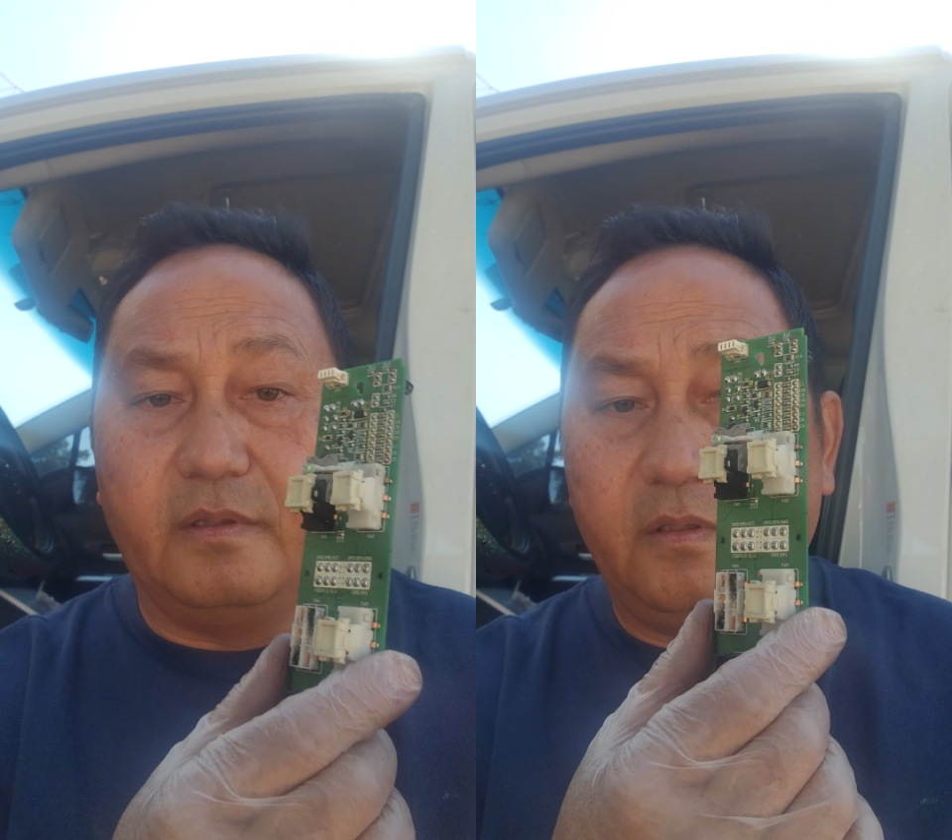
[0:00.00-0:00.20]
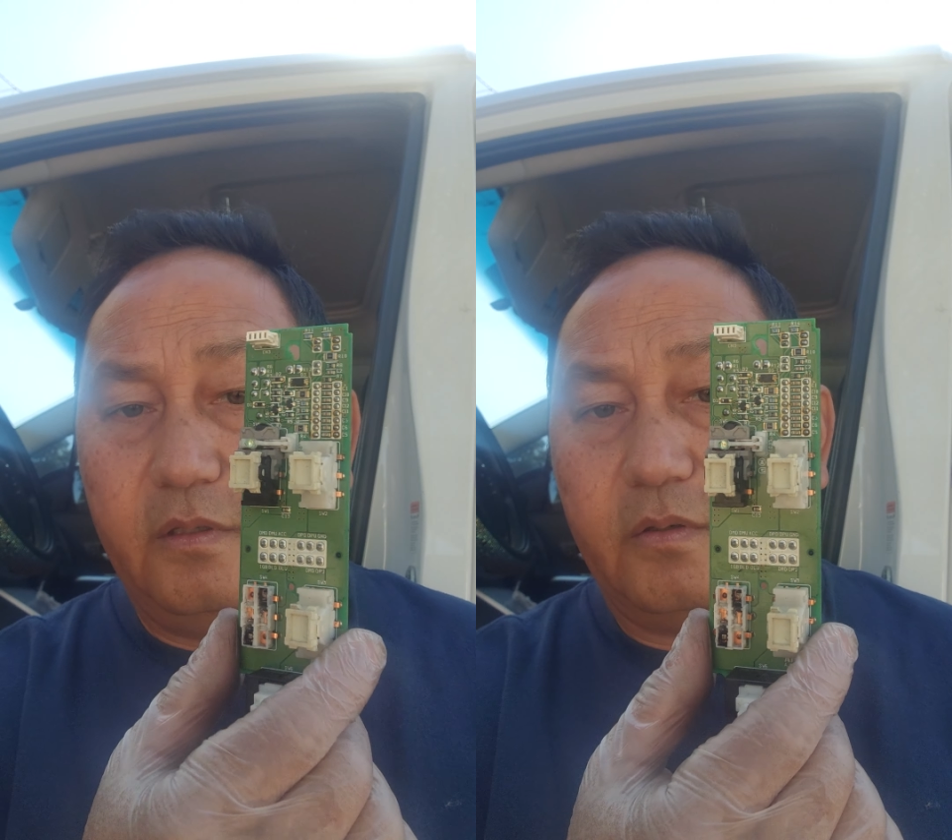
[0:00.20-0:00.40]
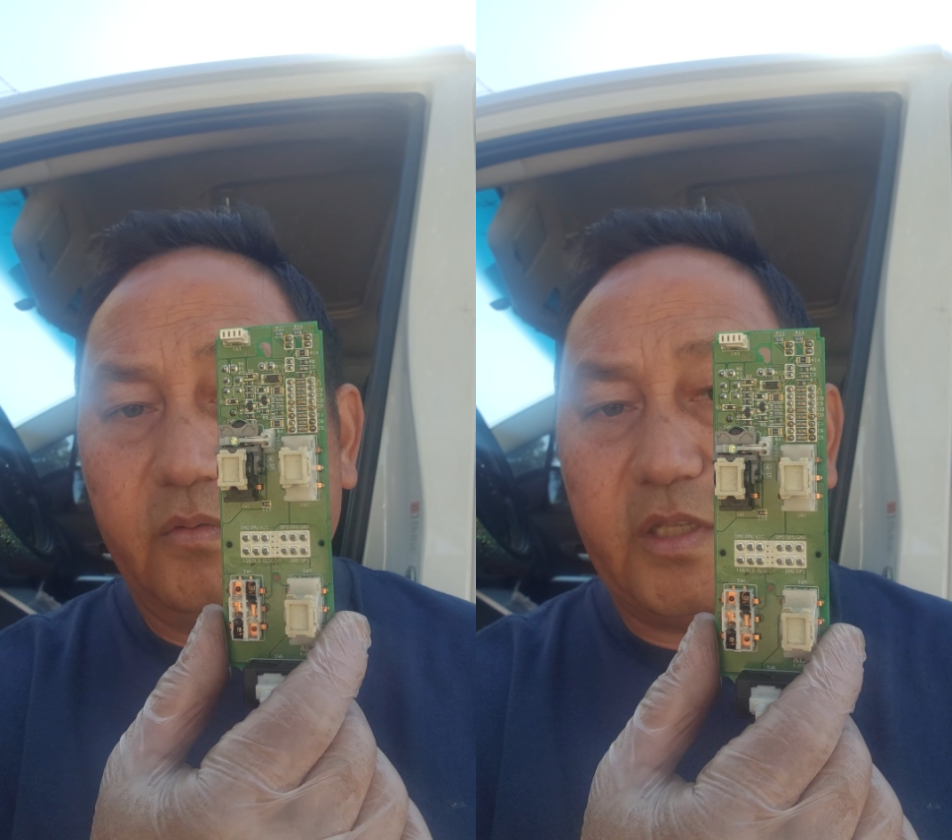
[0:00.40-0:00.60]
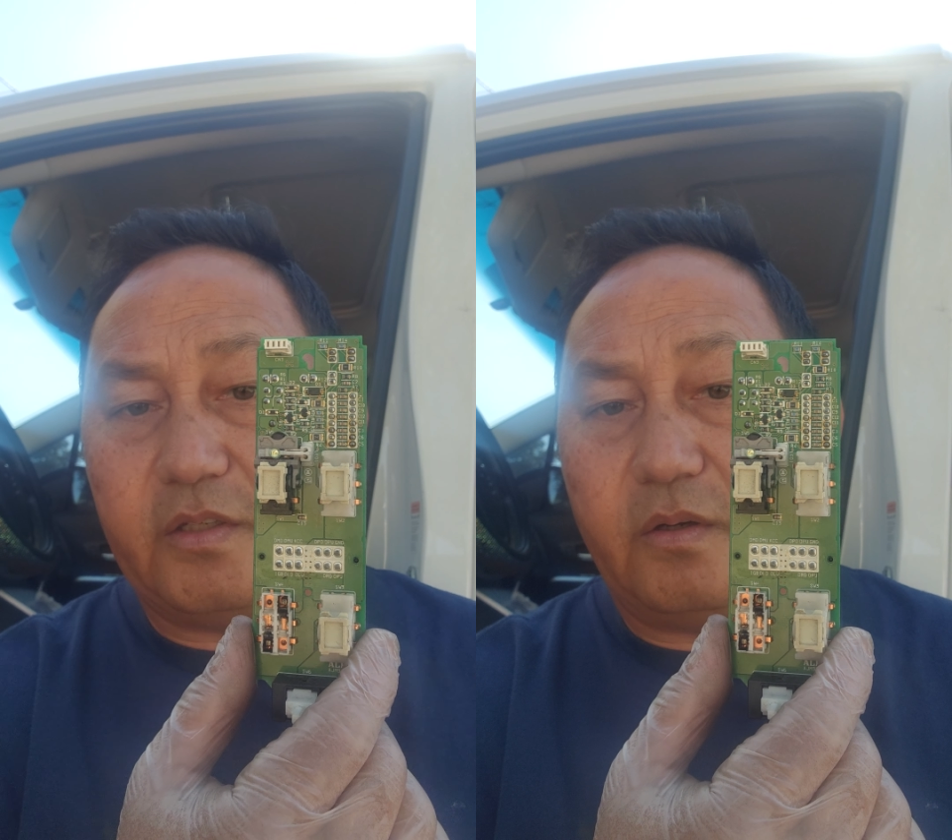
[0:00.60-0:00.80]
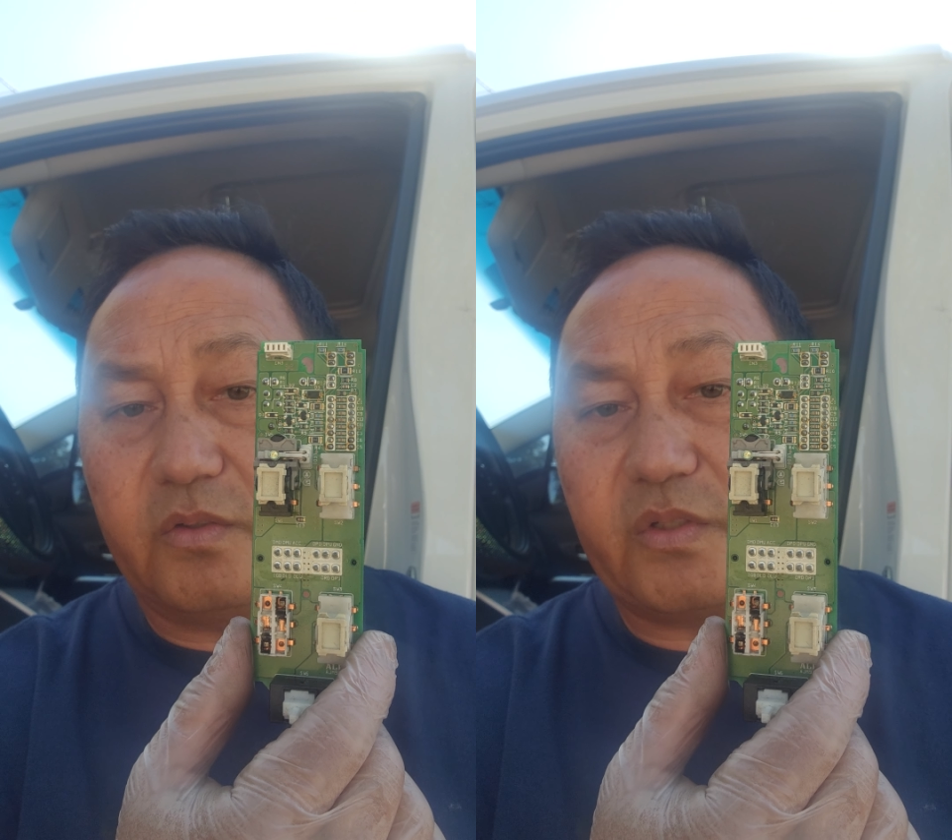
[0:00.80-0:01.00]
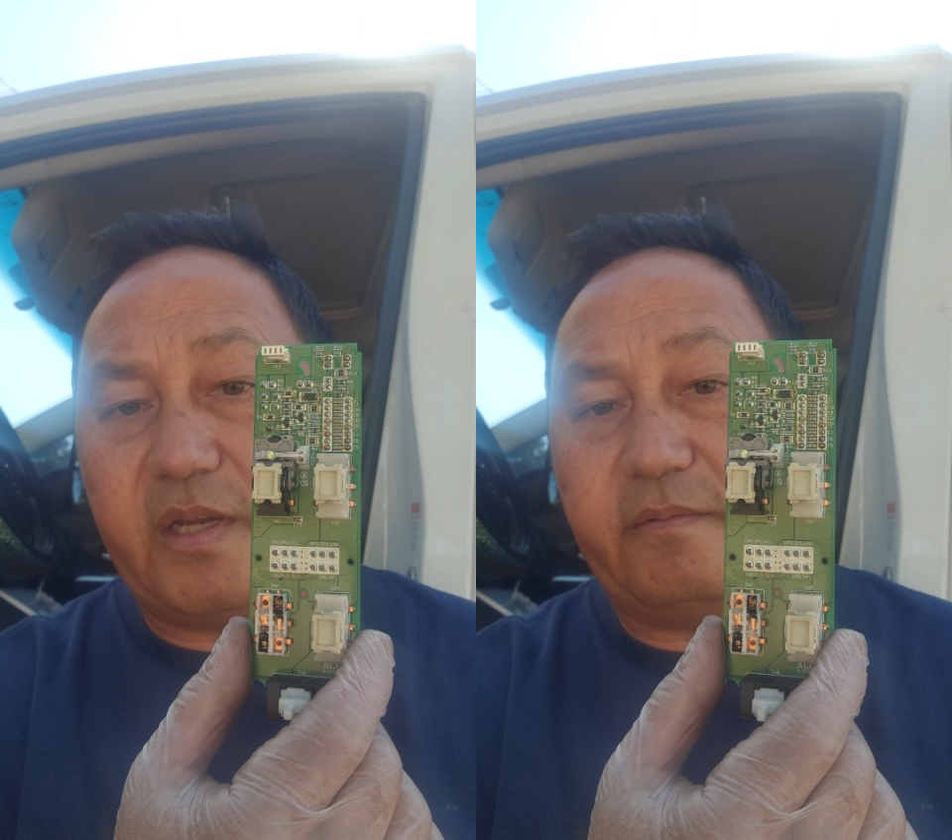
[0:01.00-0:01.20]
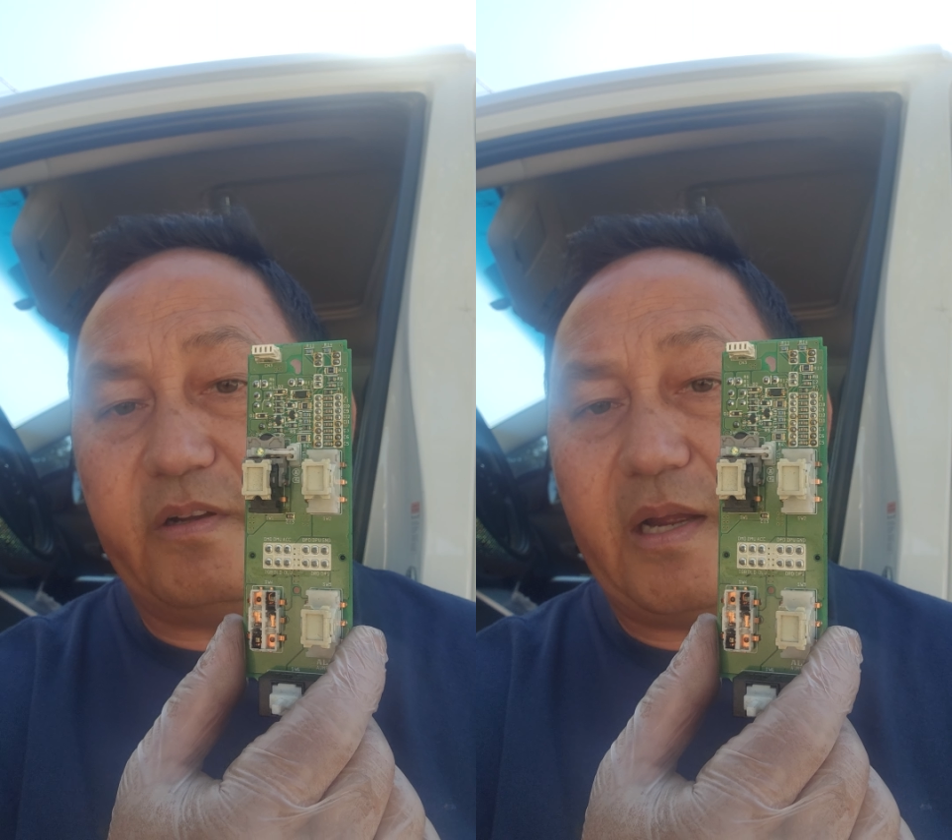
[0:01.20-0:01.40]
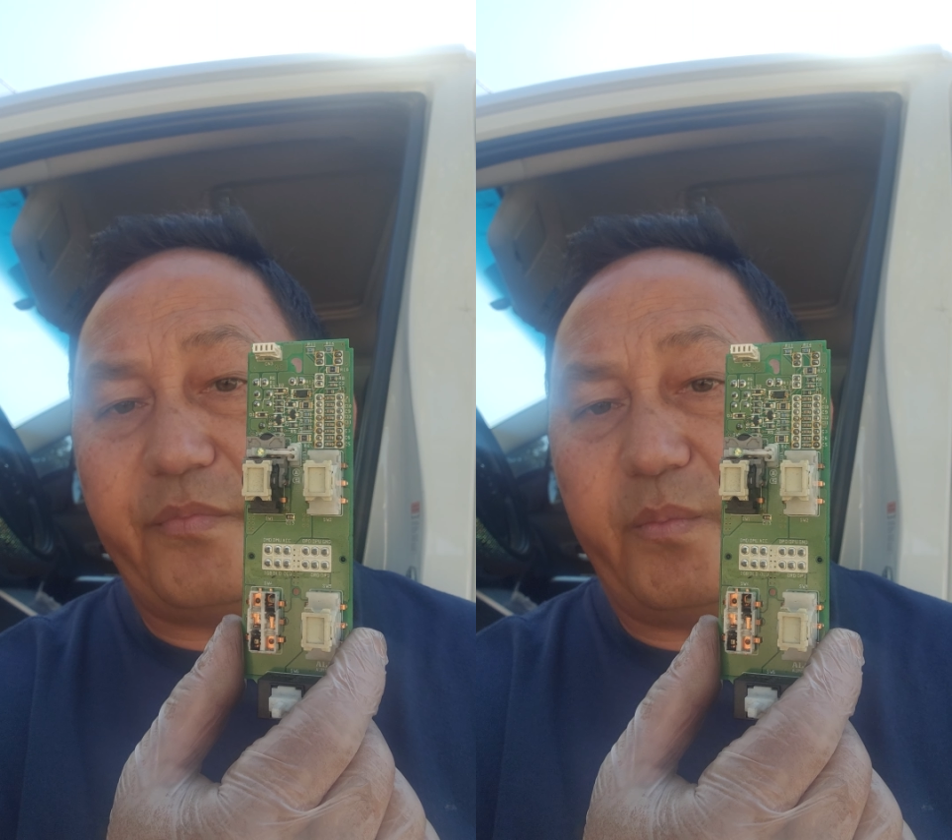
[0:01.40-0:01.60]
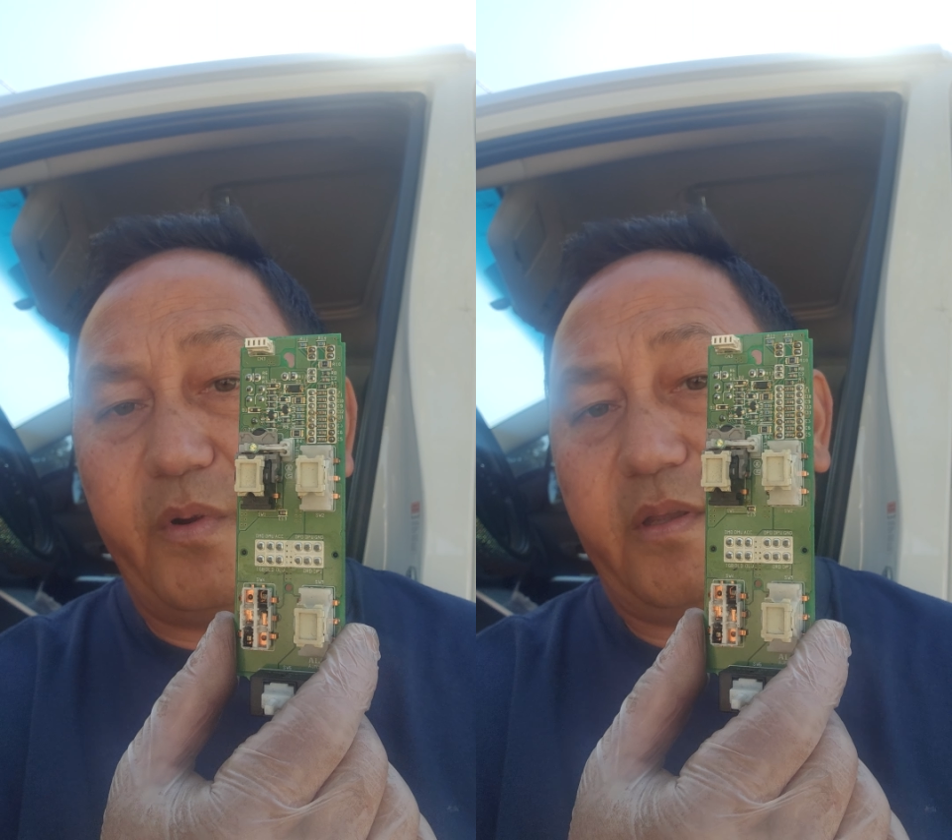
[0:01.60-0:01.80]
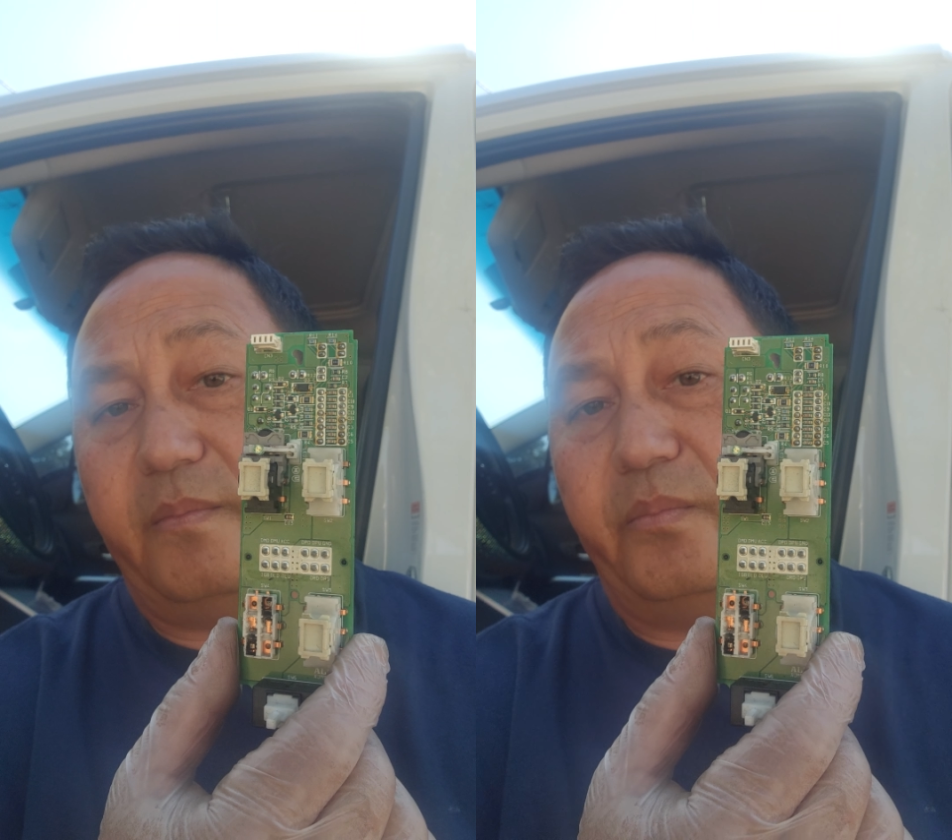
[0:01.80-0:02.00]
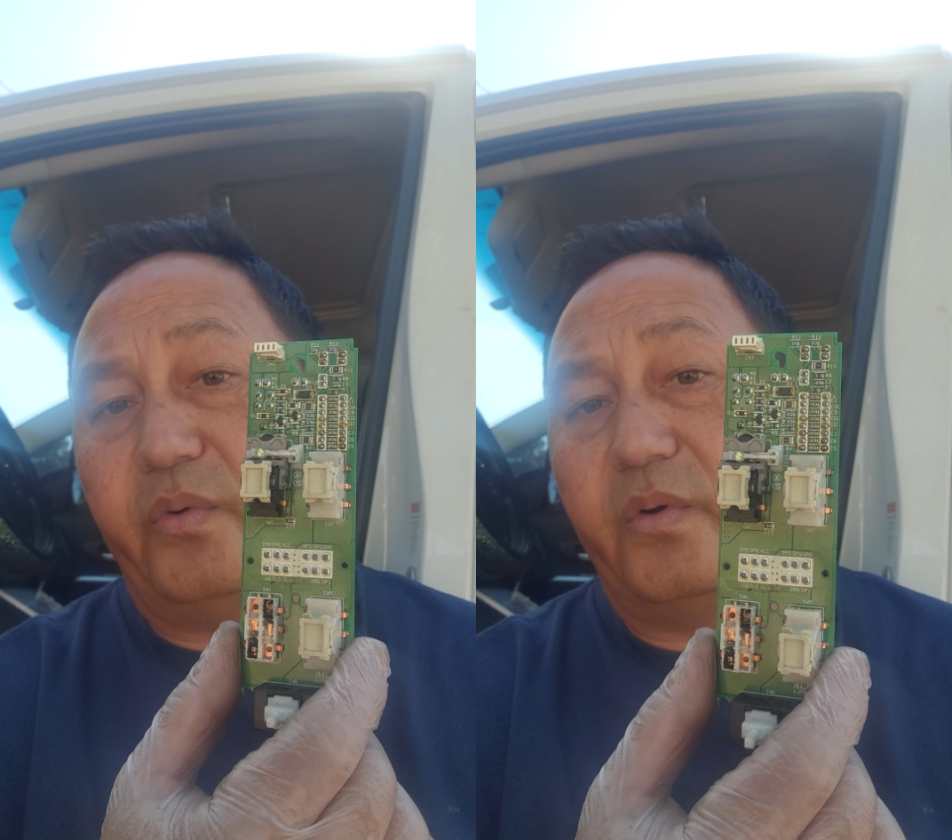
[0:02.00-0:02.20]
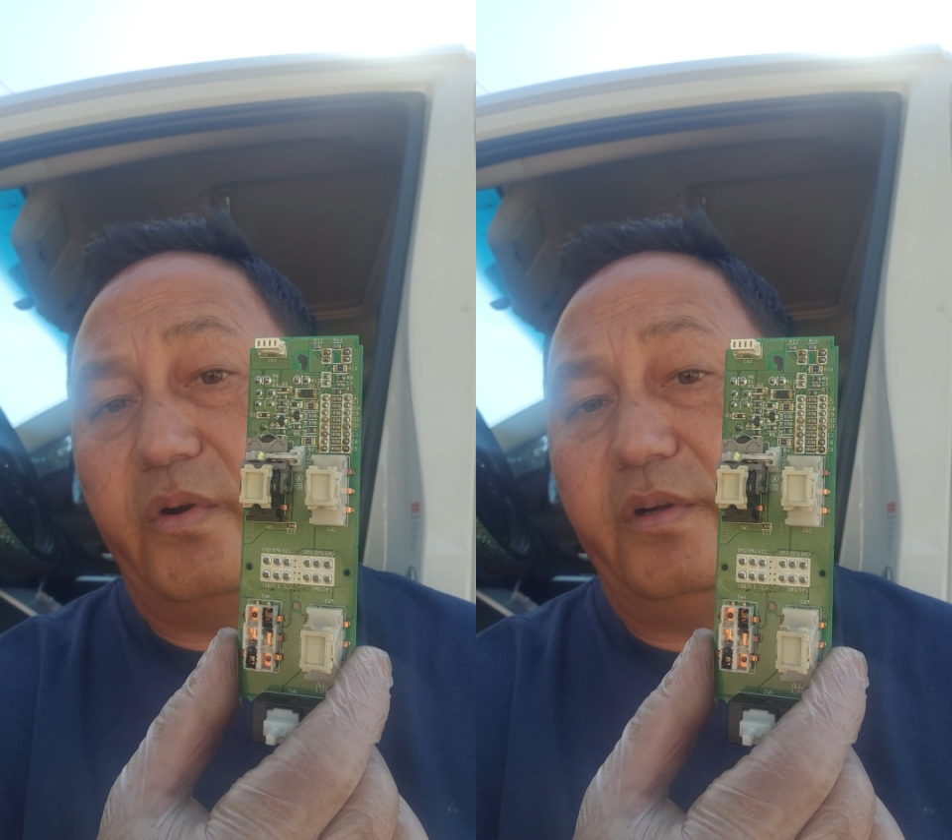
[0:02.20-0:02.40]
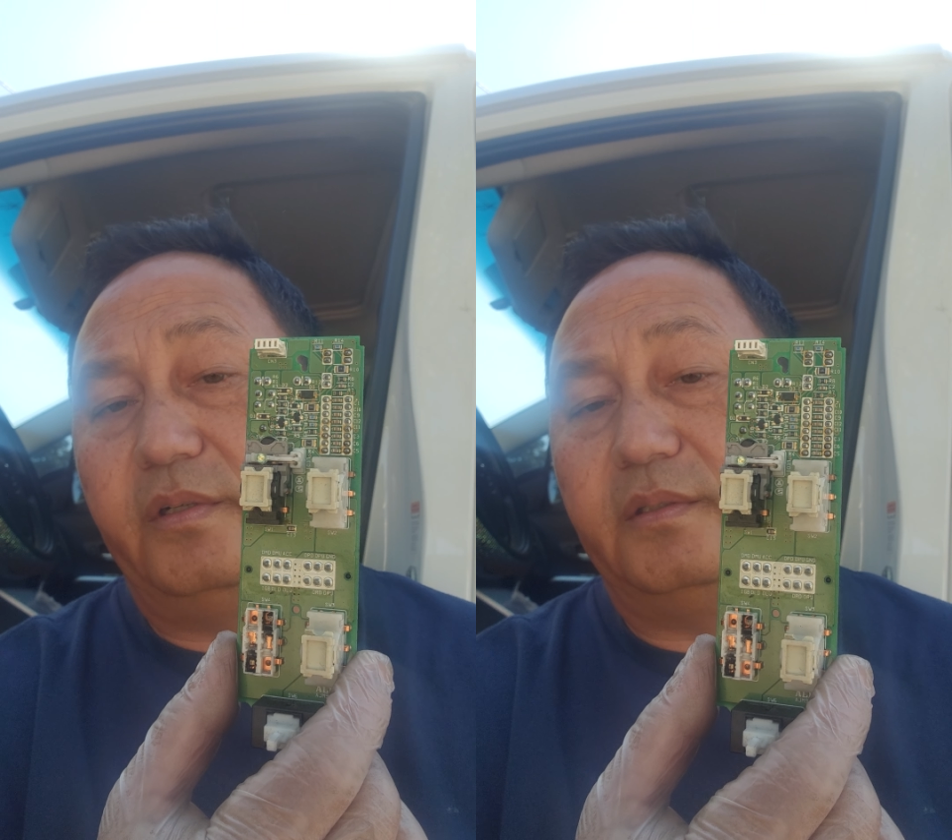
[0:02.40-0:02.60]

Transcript: you know, they also have an aftermarket board